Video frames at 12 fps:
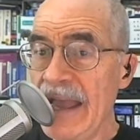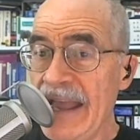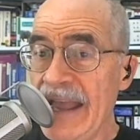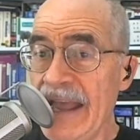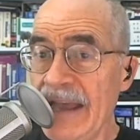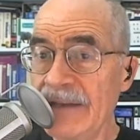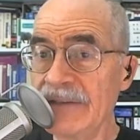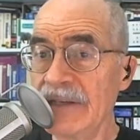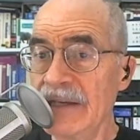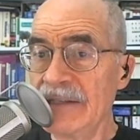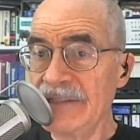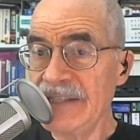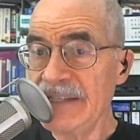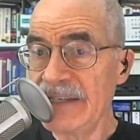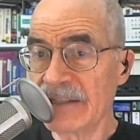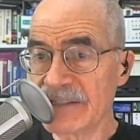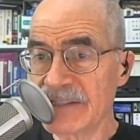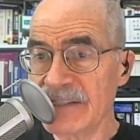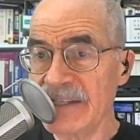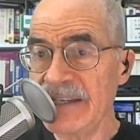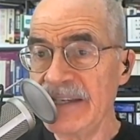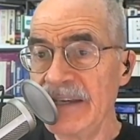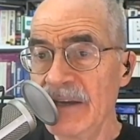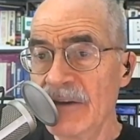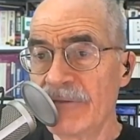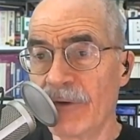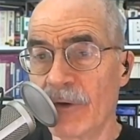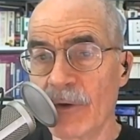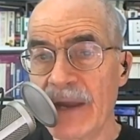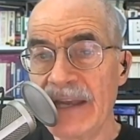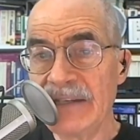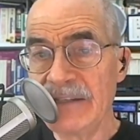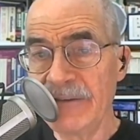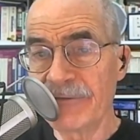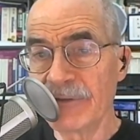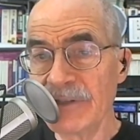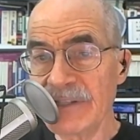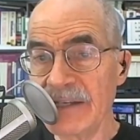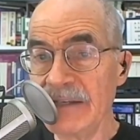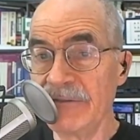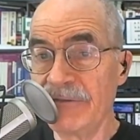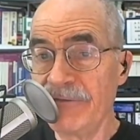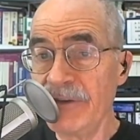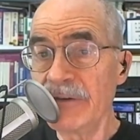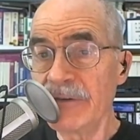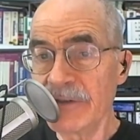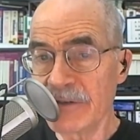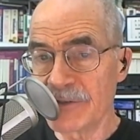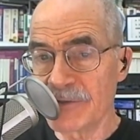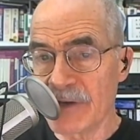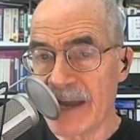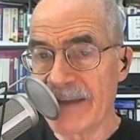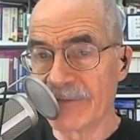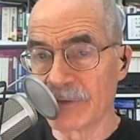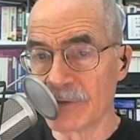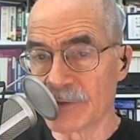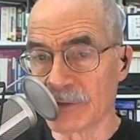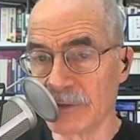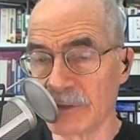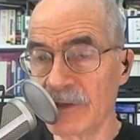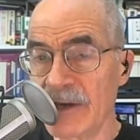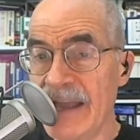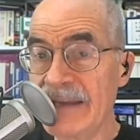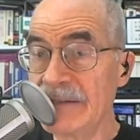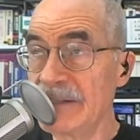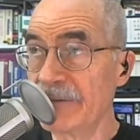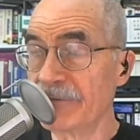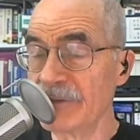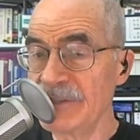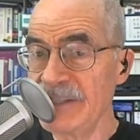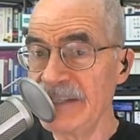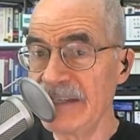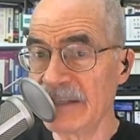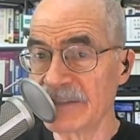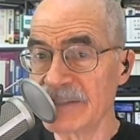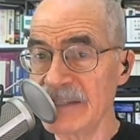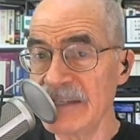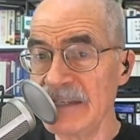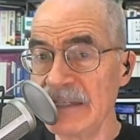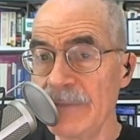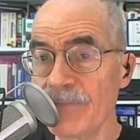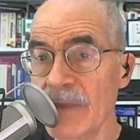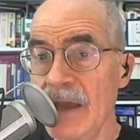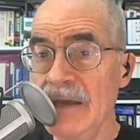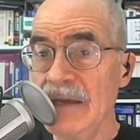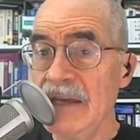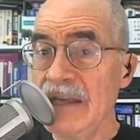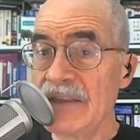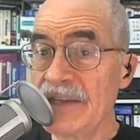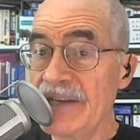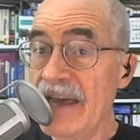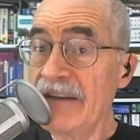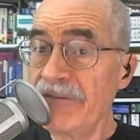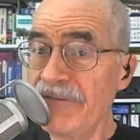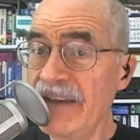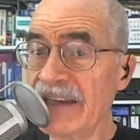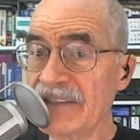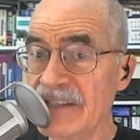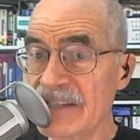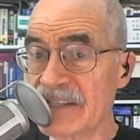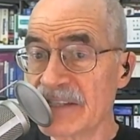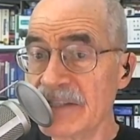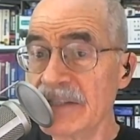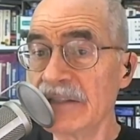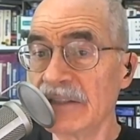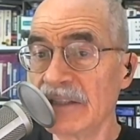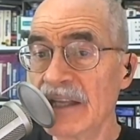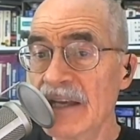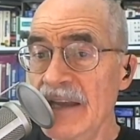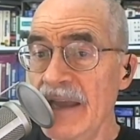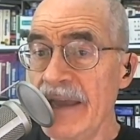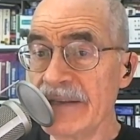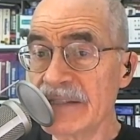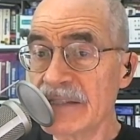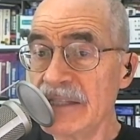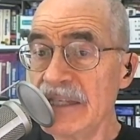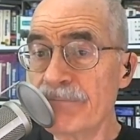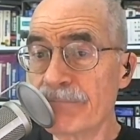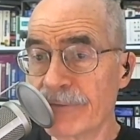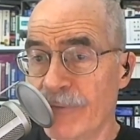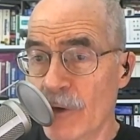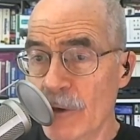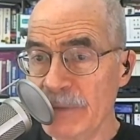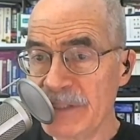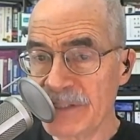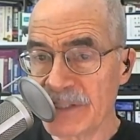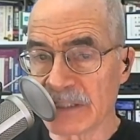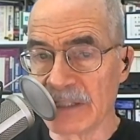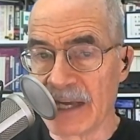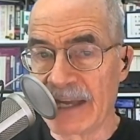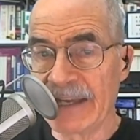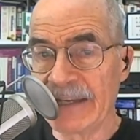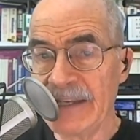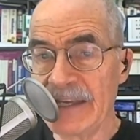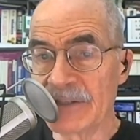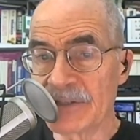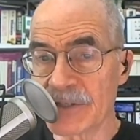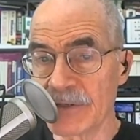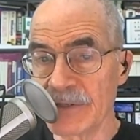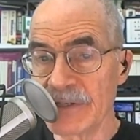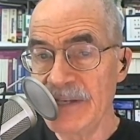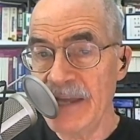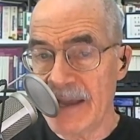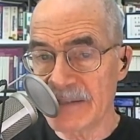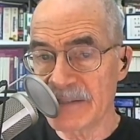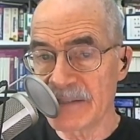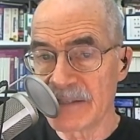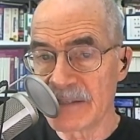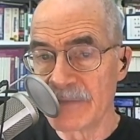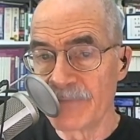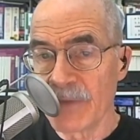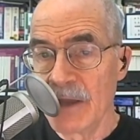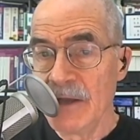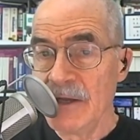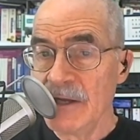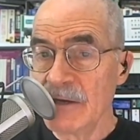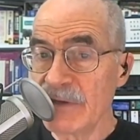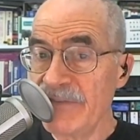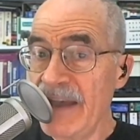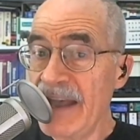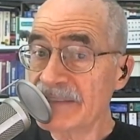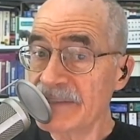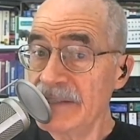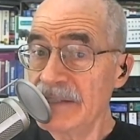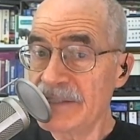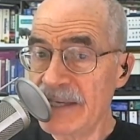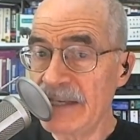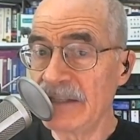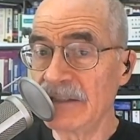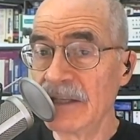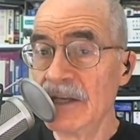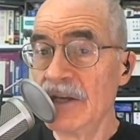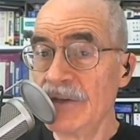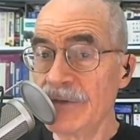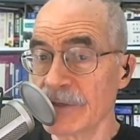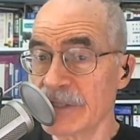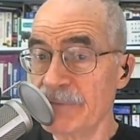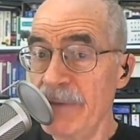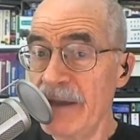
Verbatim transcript: and TLC for a different inferior drive controller and different TLC. The net effect is still a steep performance decline in certain tests. We've asked Intel to